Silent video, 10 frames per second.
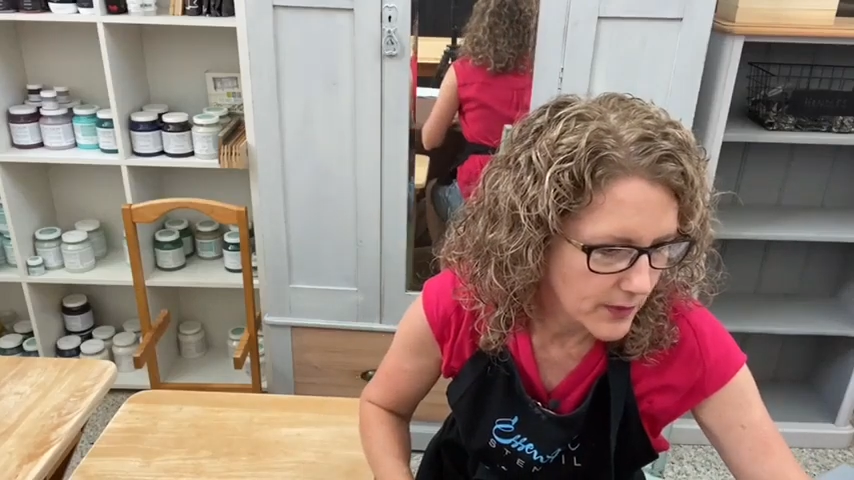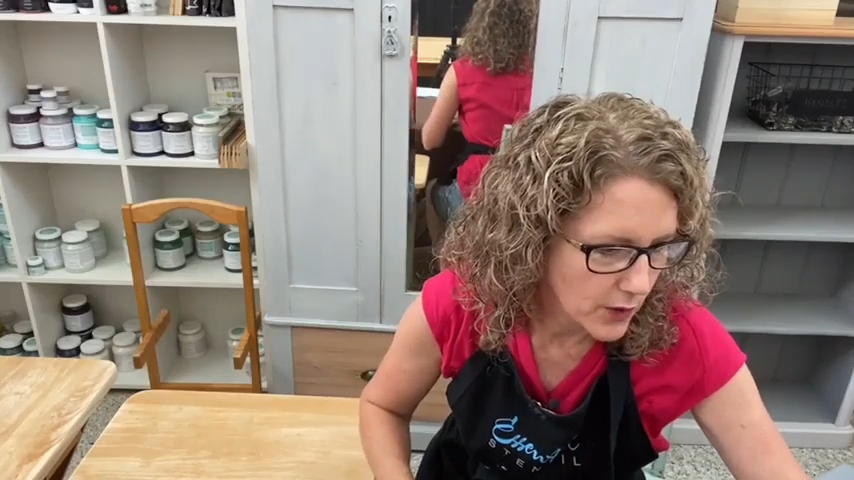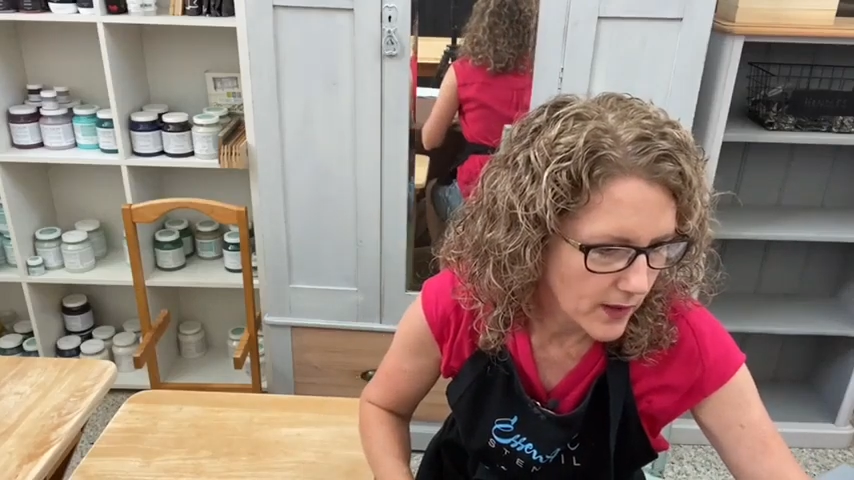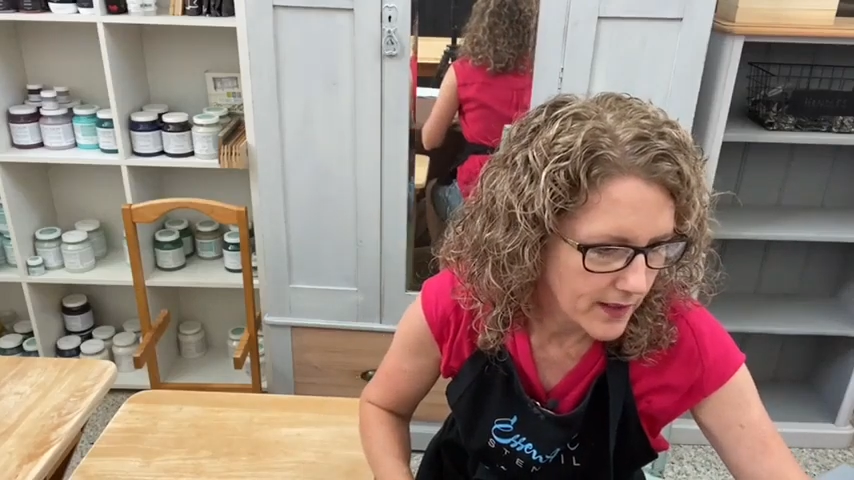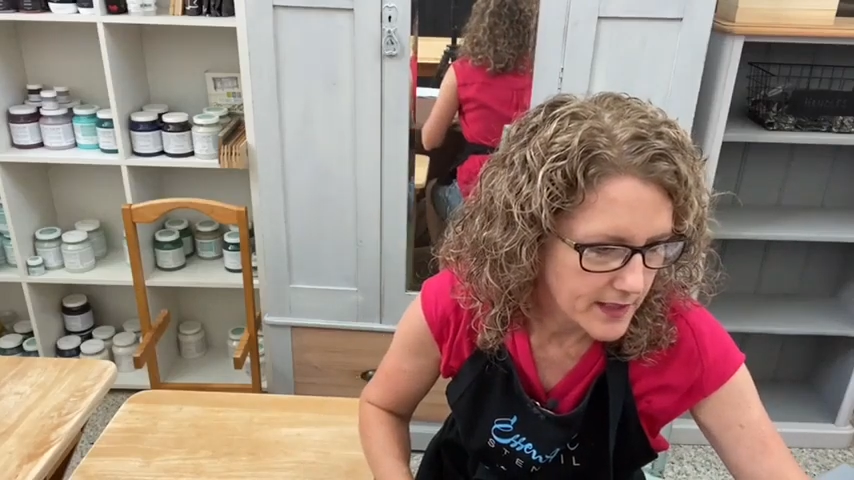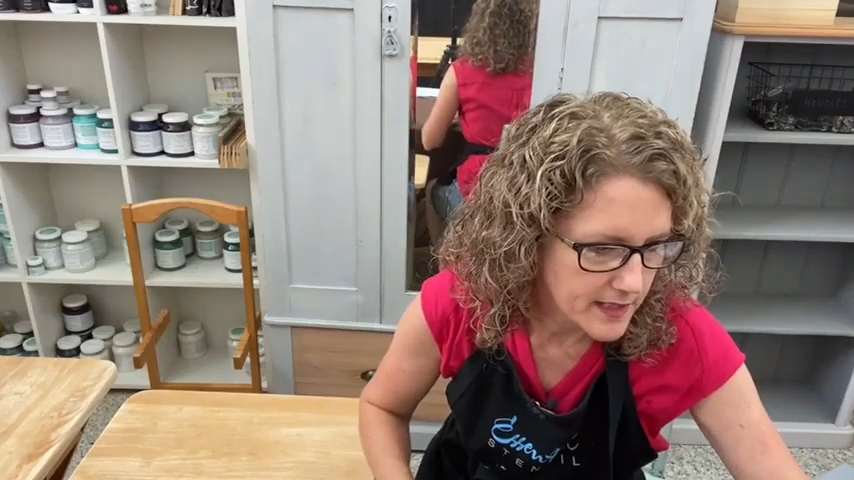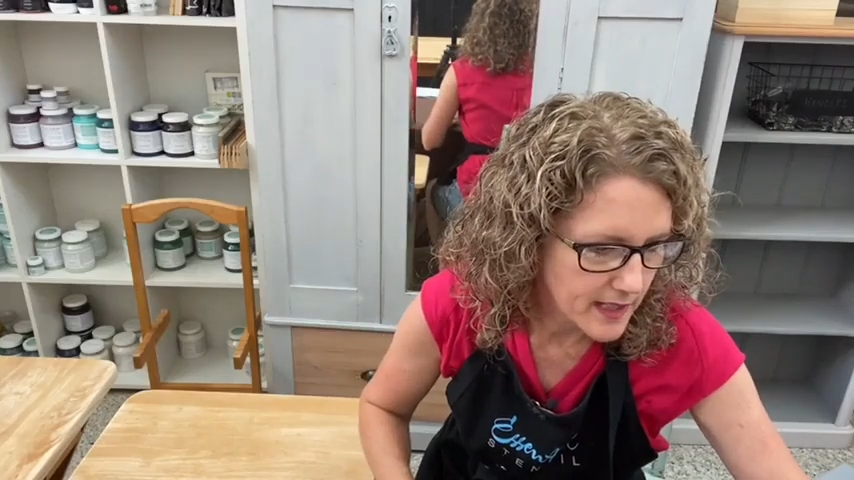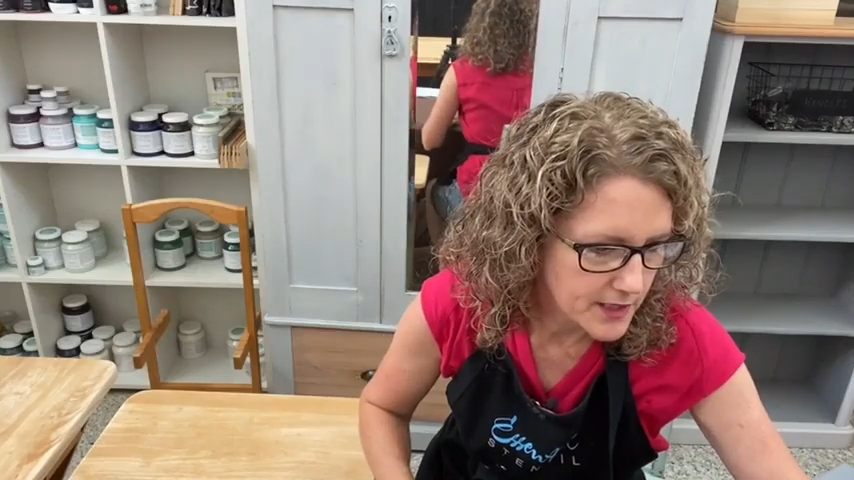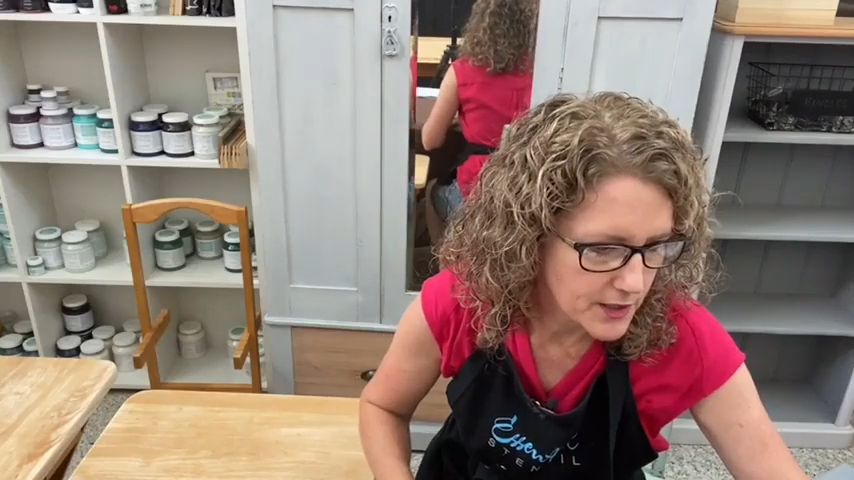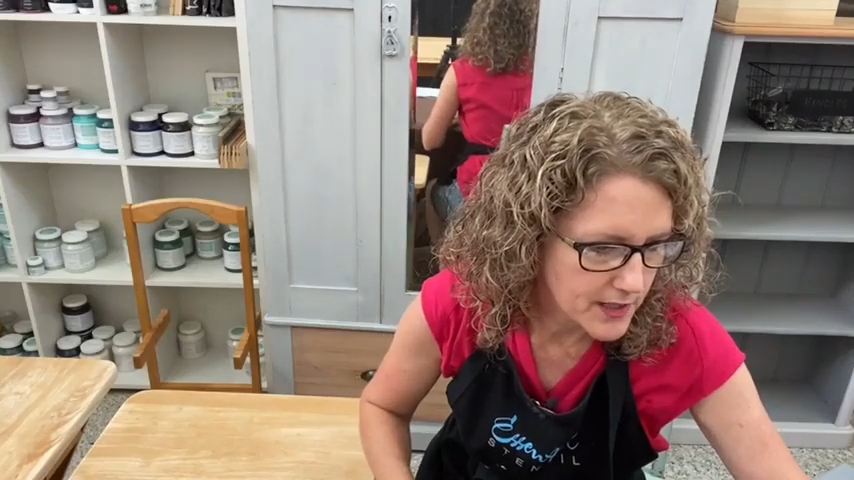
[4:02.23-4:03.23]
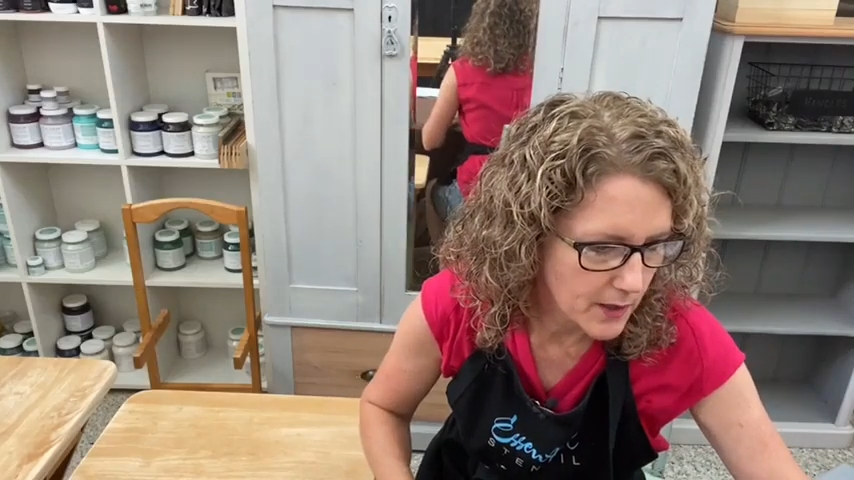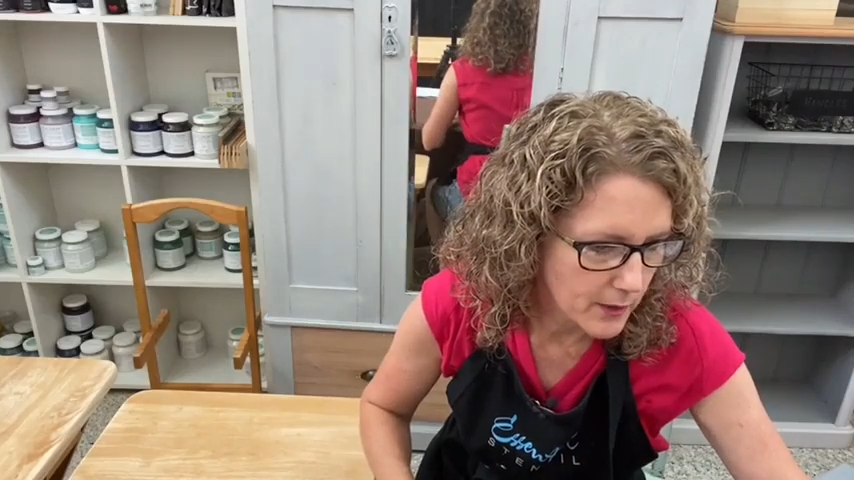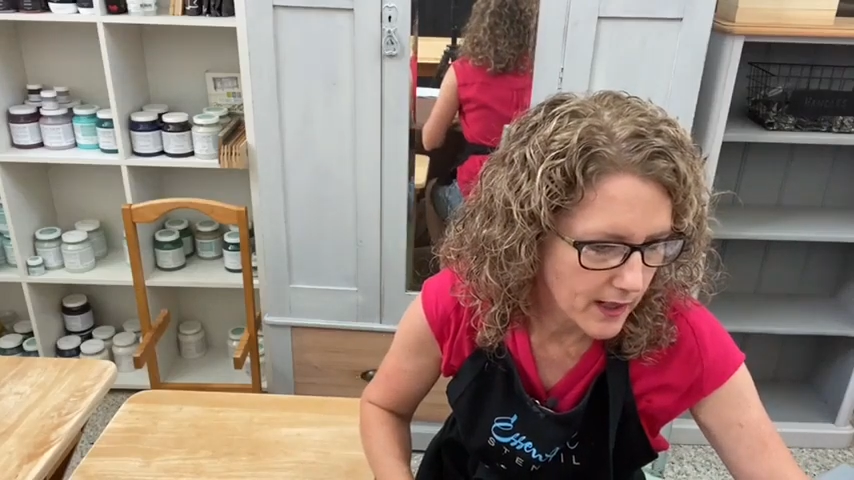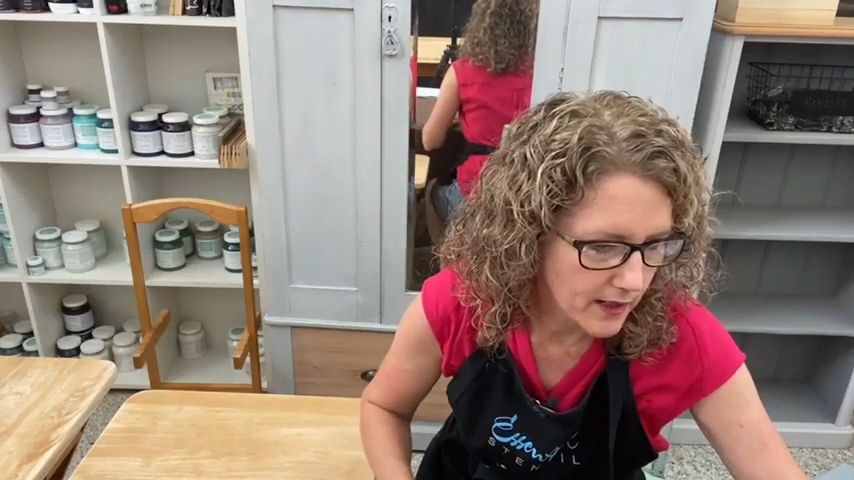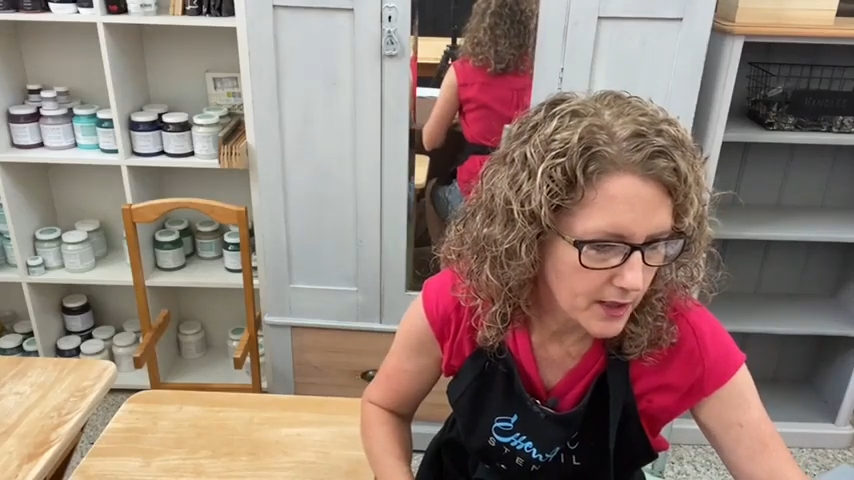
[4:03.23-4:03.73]
all right, the stencils that
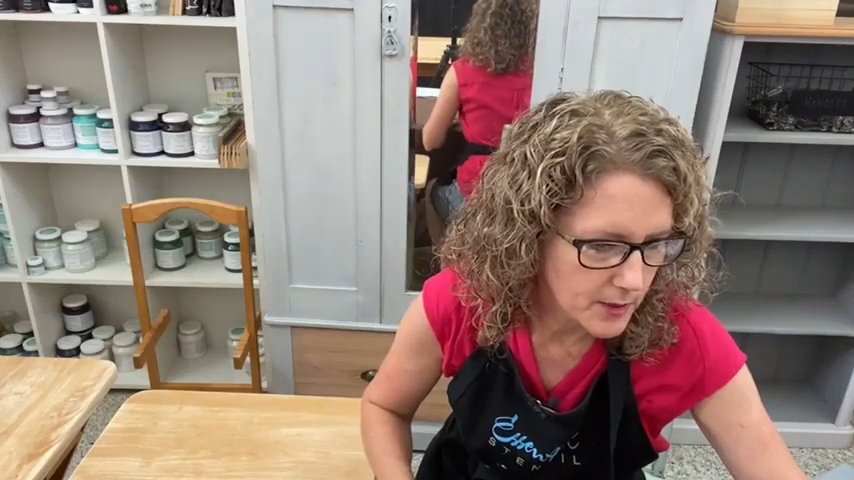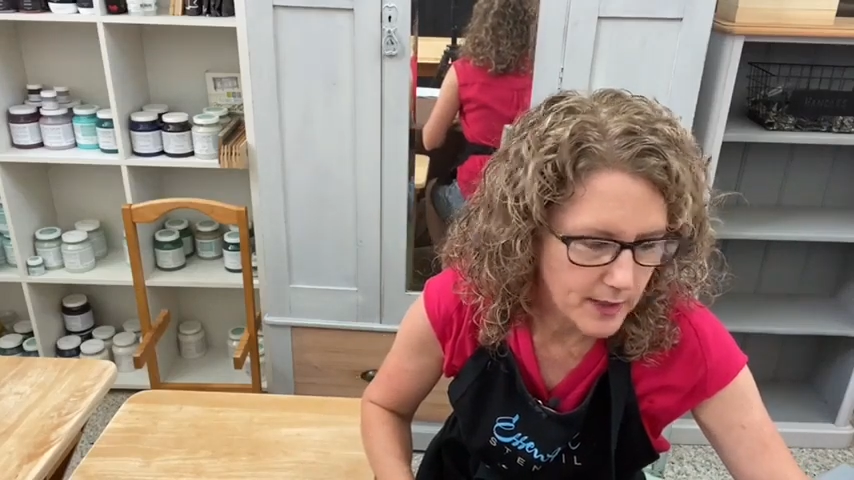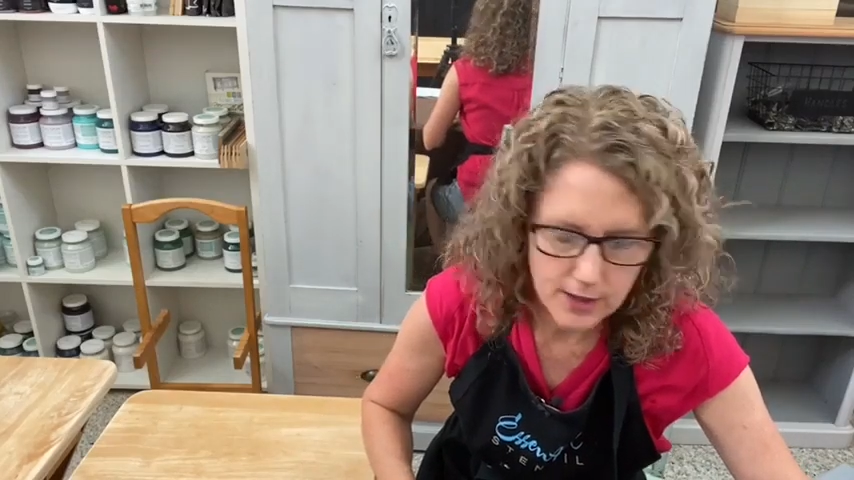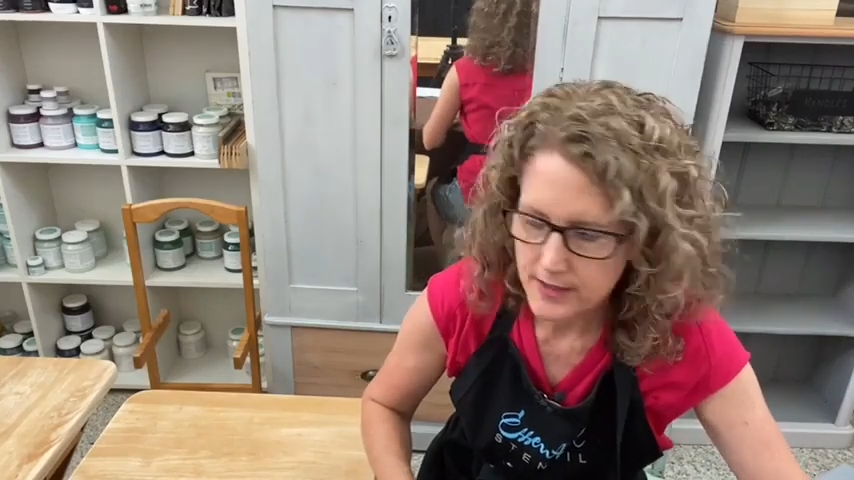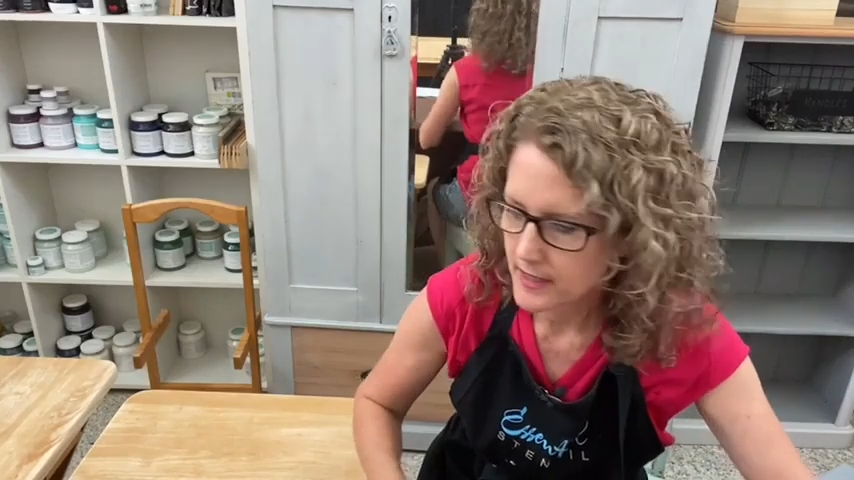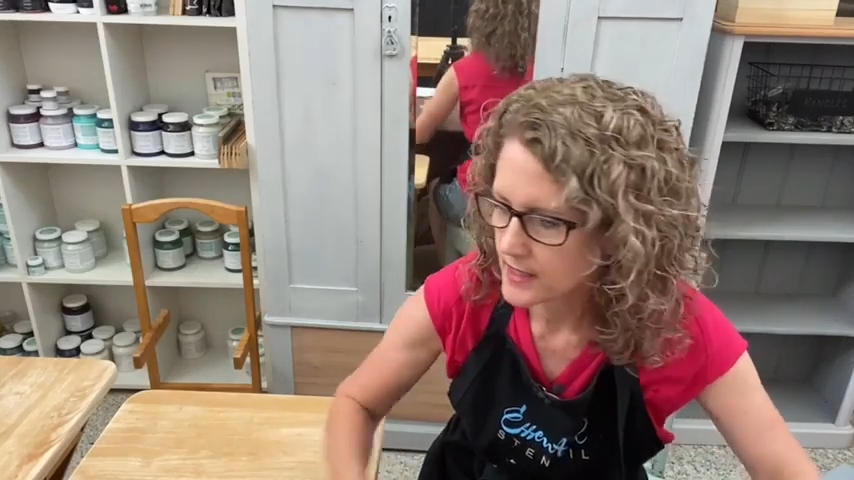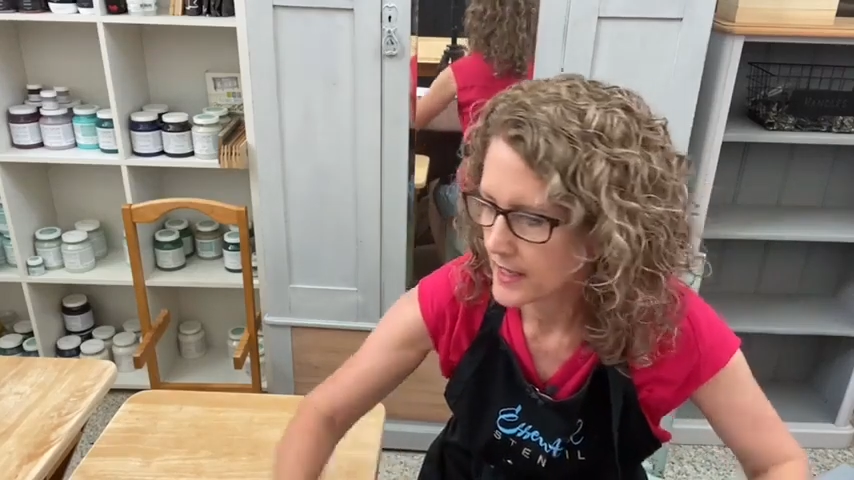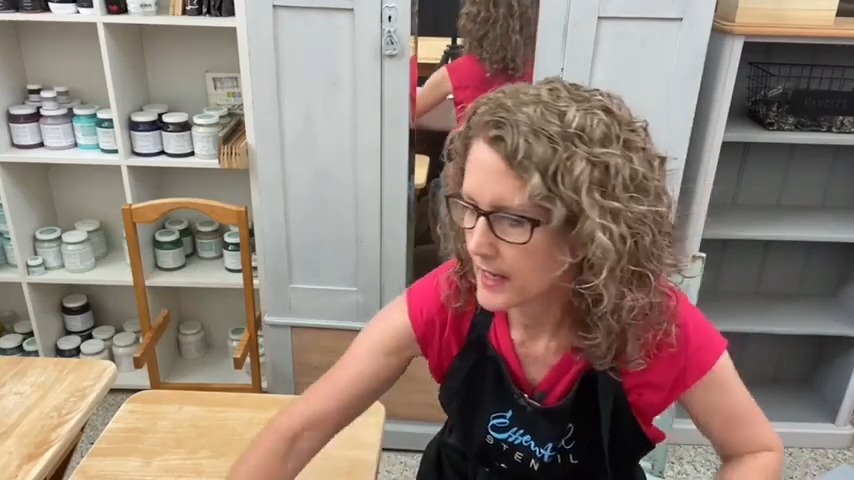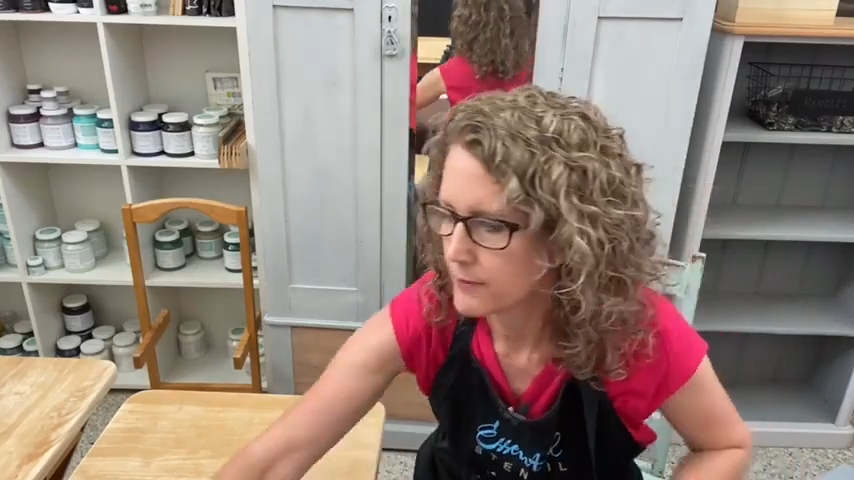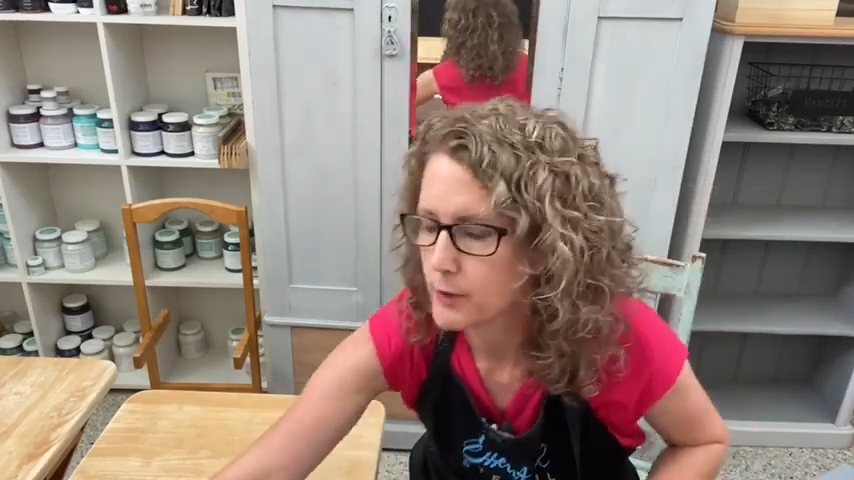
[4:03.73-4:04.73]
we are going to be using today,